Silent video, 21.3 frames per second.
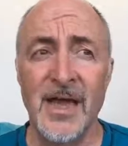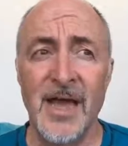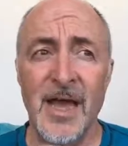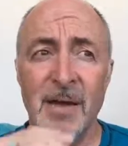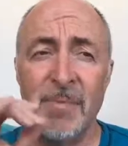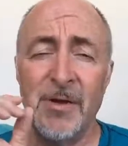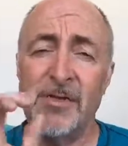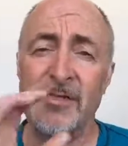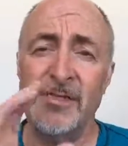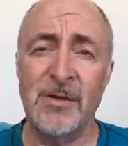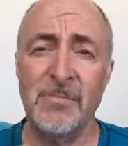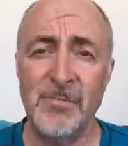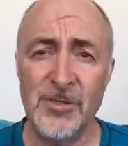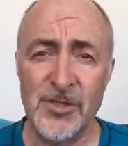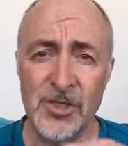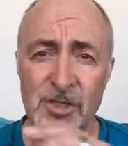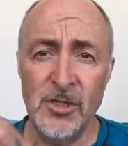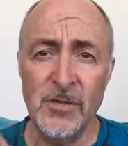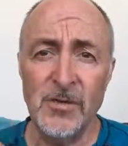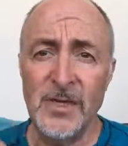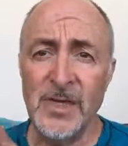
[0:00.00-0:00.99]
because they're
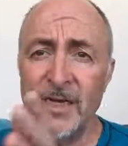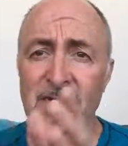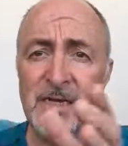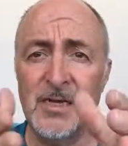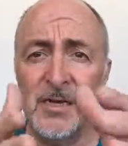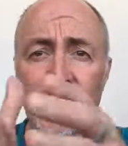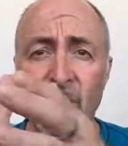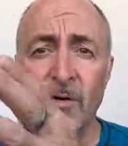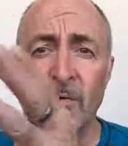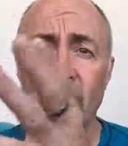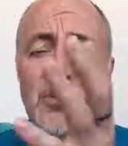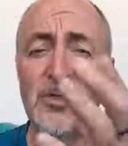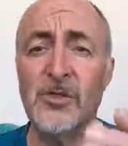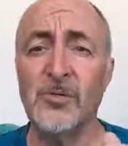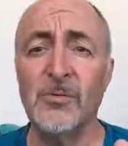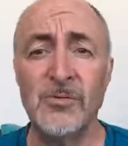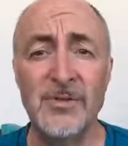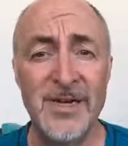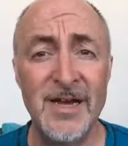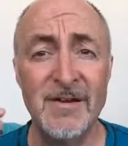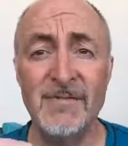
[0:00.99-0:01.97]
pursuing a goal which
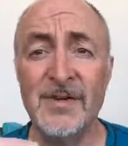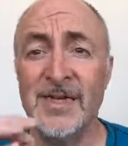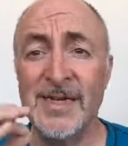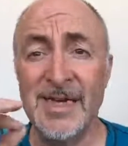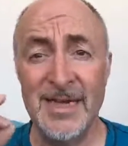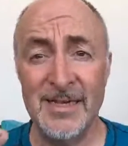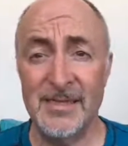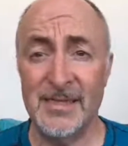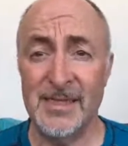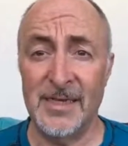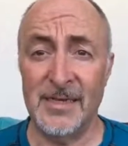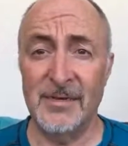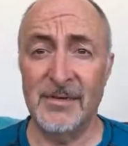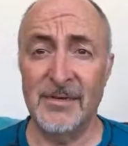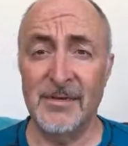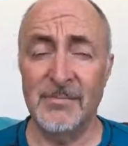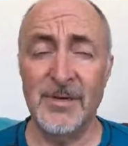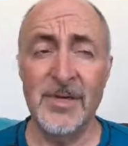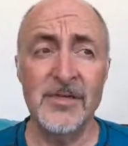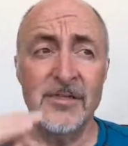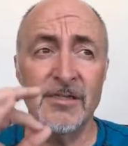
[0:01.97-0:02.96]
will never get there.
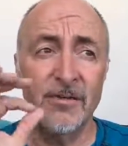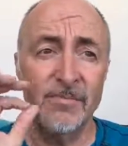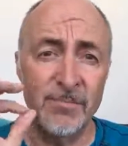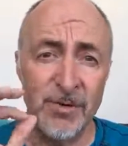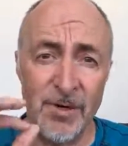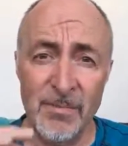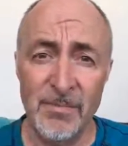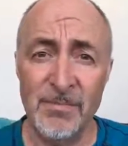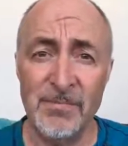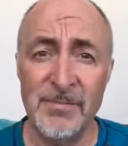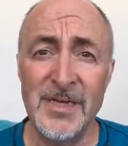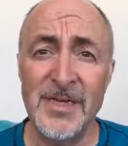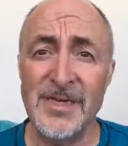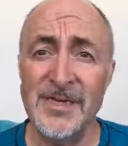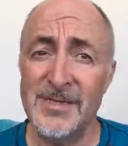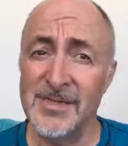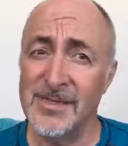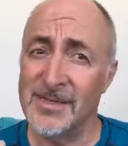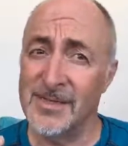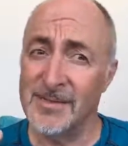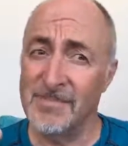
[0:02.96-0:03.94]
Because the problem
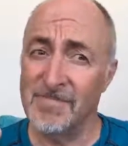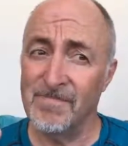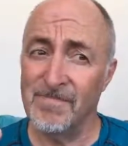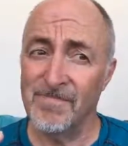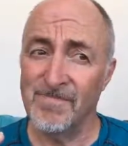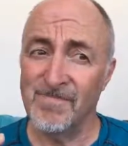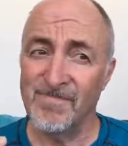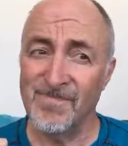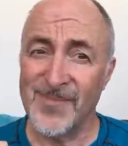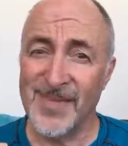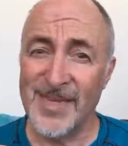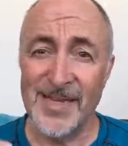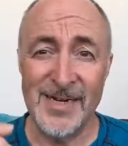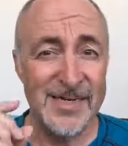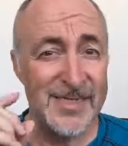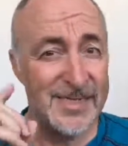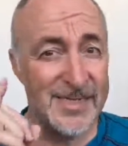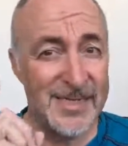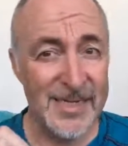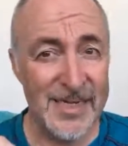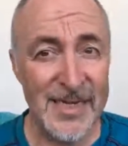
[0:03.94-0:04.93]
is, and
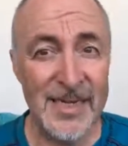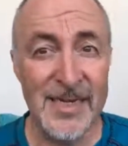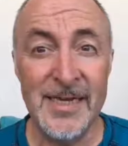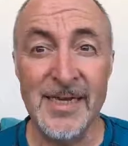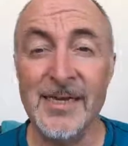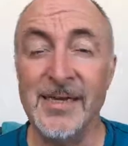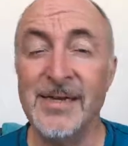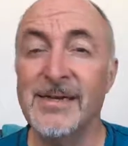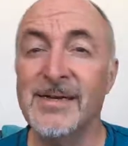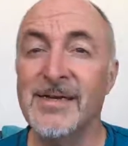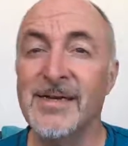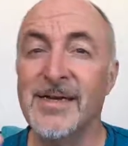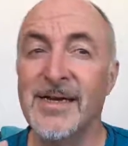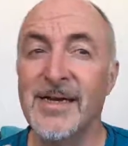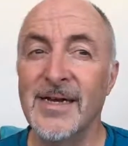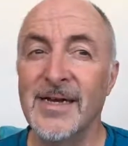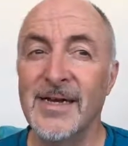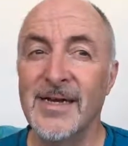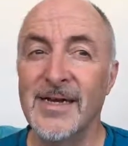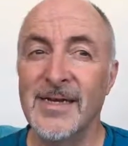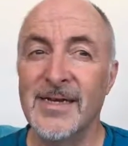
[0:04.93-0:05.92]
this is the key,
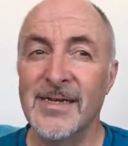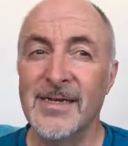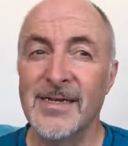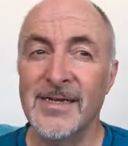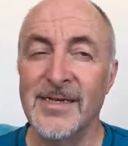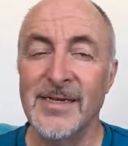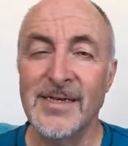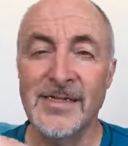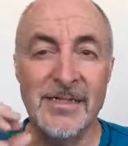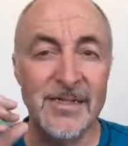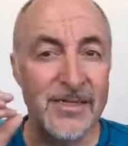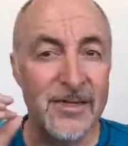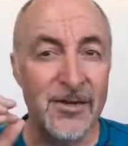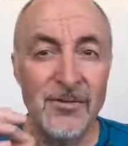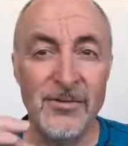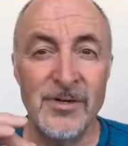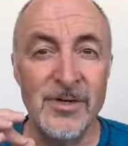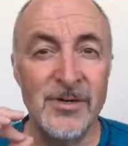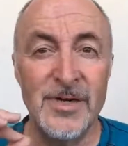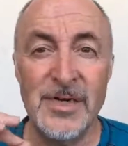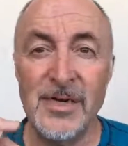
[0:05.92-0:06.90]
is they
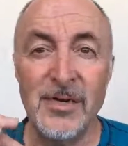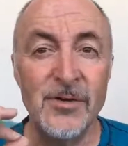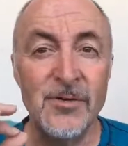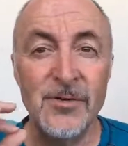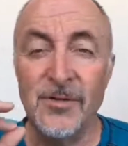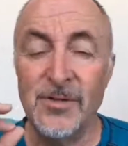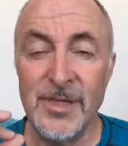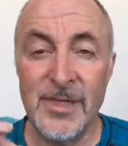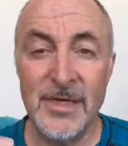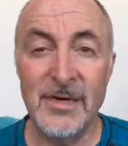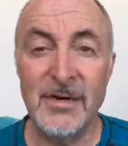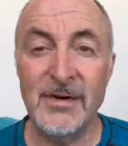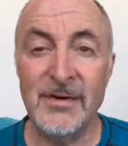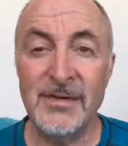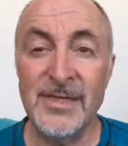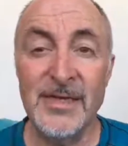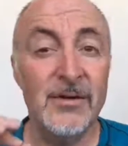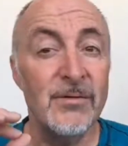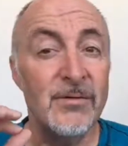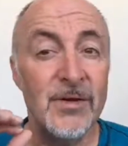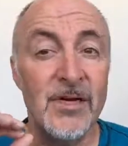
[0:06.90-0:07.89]
don't really know who they are and
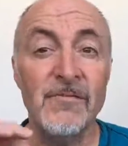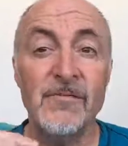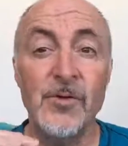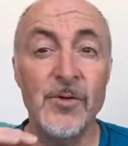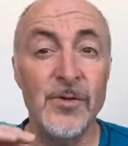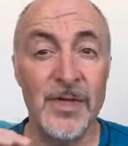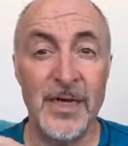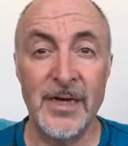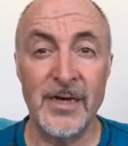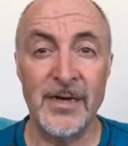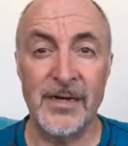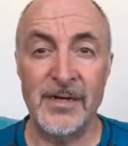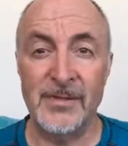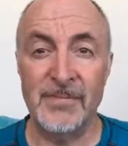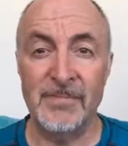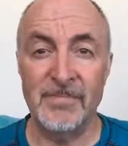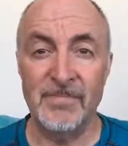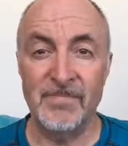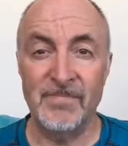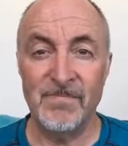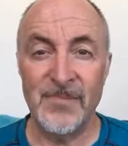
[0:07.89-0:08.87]
they don't love who they are.
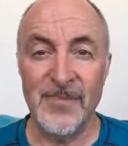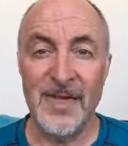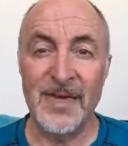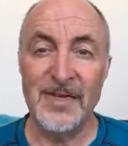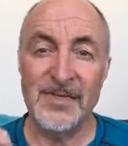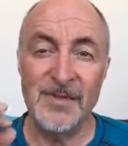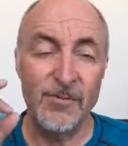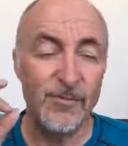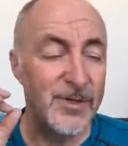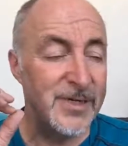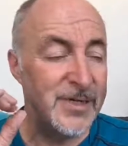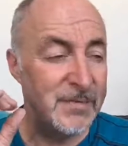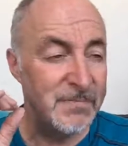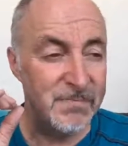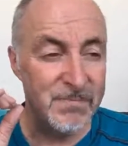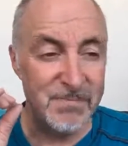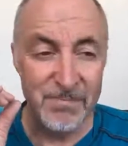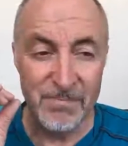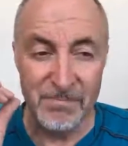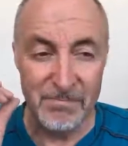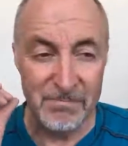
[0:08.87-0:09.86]
And it's a really
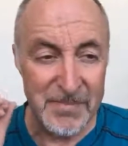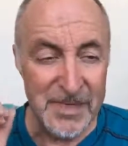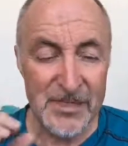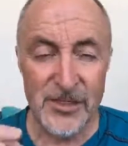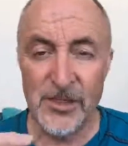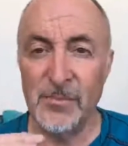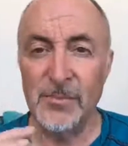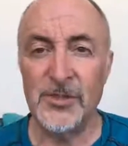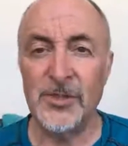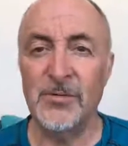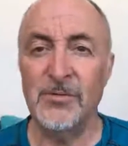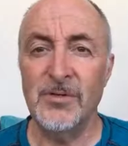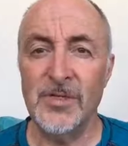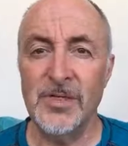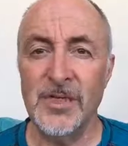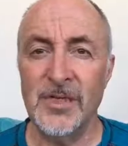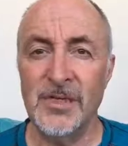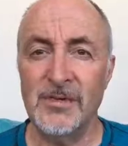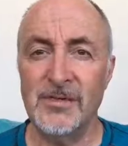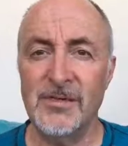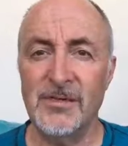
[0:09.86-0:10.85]
missed
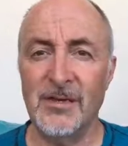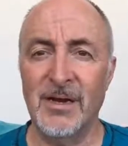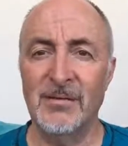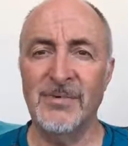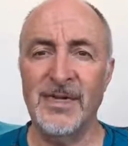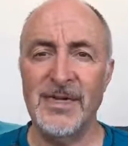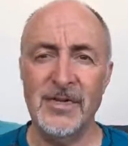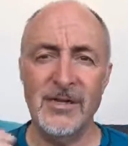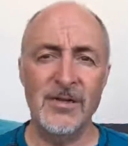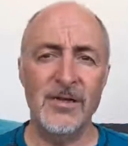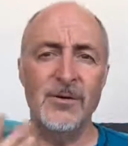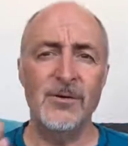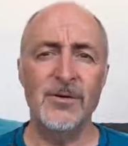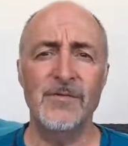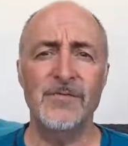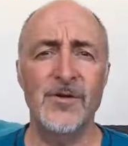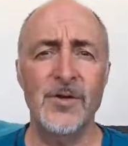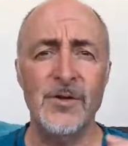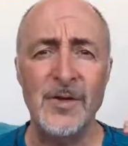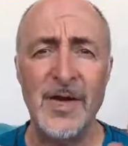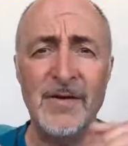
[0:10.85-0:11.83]
opportunity. So I'm letting you know
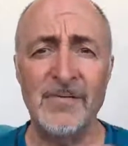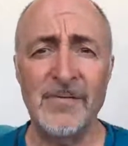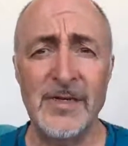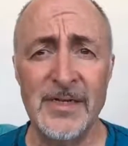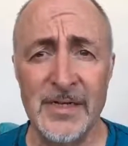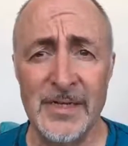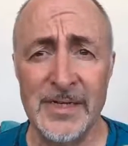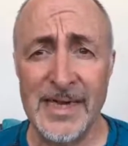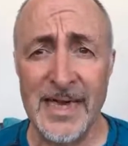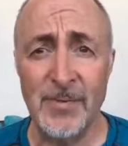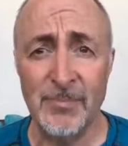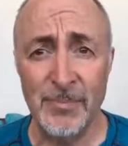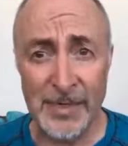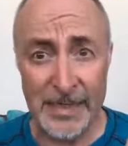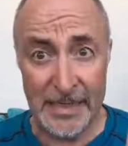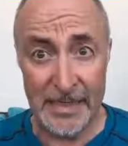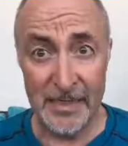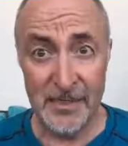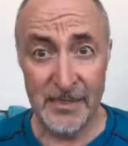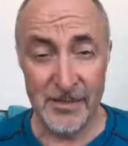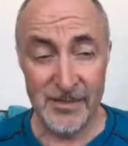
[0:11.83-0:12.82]
if you haven't done it yet,
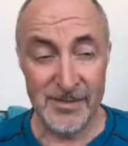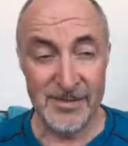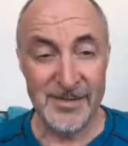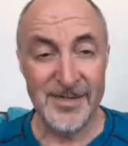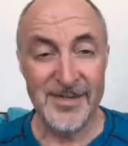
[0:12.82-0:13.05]
please,